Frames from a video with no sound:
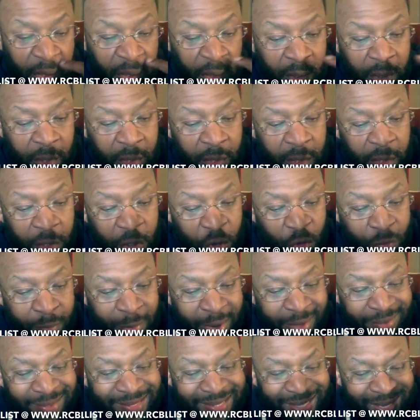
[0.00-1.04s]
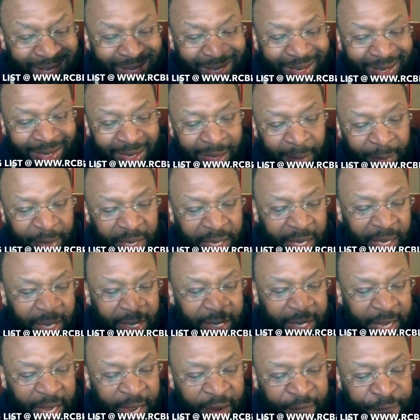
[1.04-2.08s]
you must eliminate
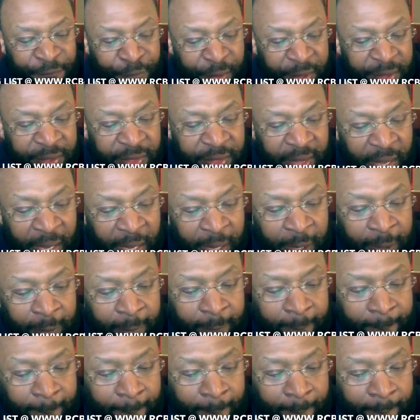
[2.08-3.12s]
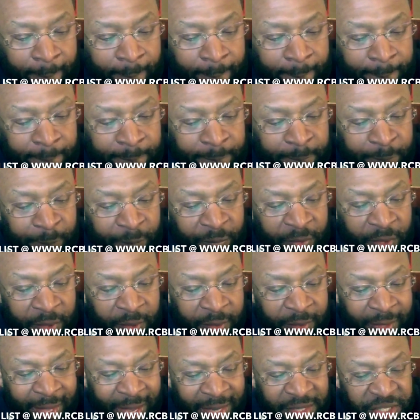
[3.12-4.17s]
everything
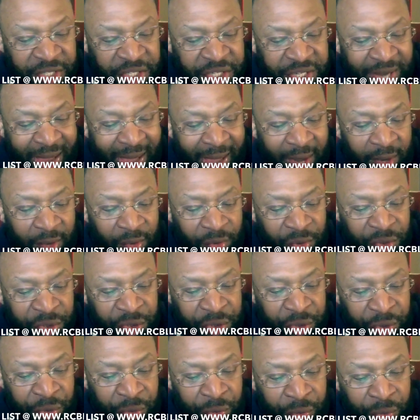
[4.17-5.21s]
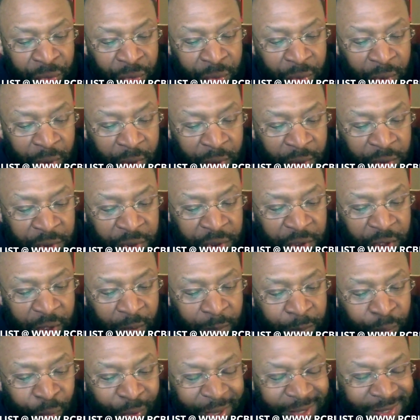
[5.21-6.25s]
that shackles you to your
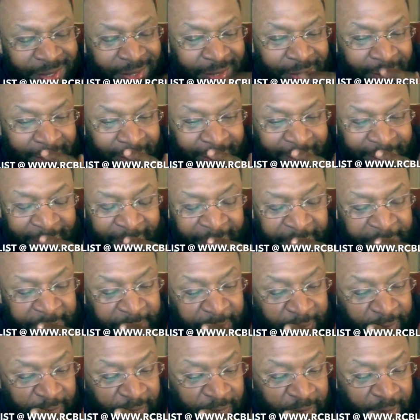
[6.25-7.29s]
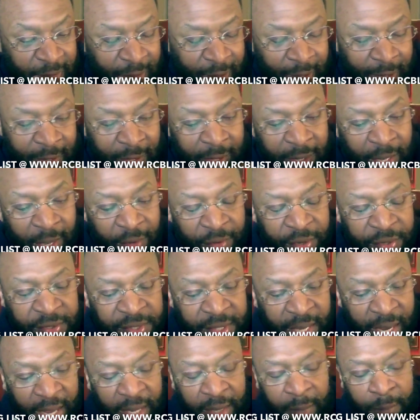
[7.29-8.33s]
present condition. Now, this kind
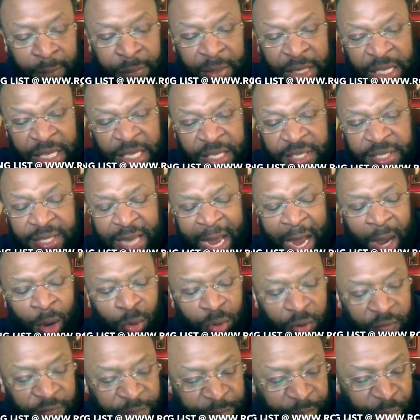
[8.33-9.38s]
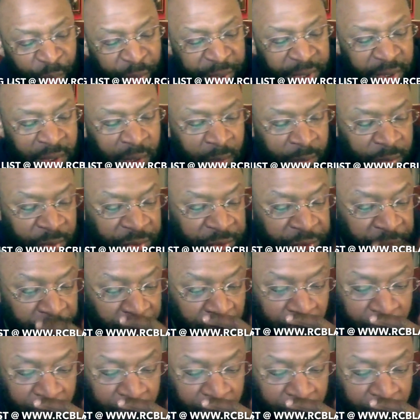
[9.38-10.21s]
of bleeds out of point number two.